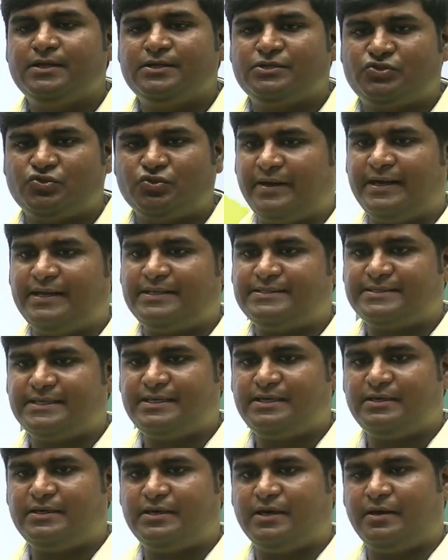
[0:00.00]
So when I
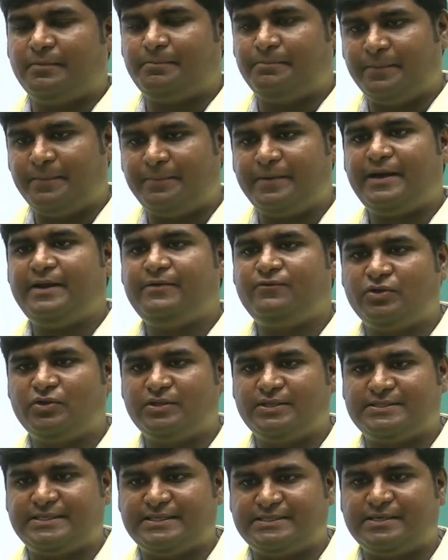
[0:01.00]
said preparing
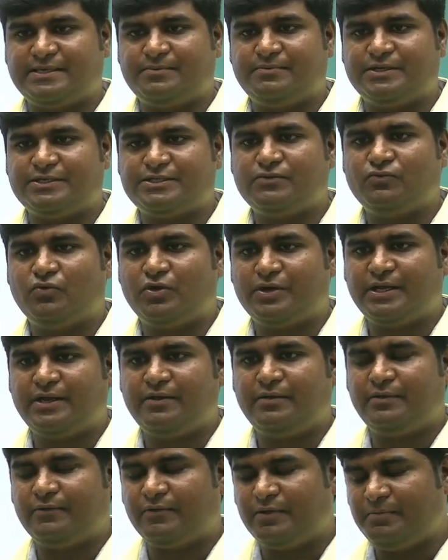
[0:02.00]
for this examination, what
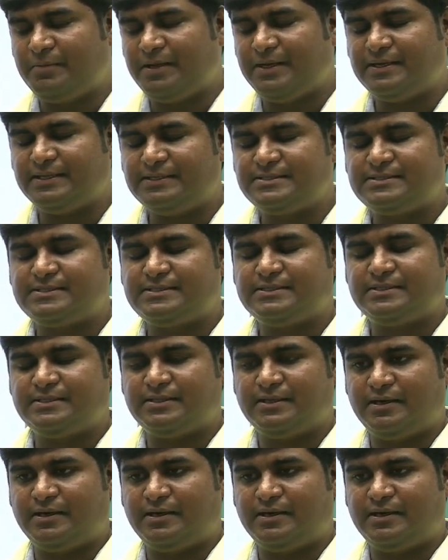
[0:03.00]
I even mean is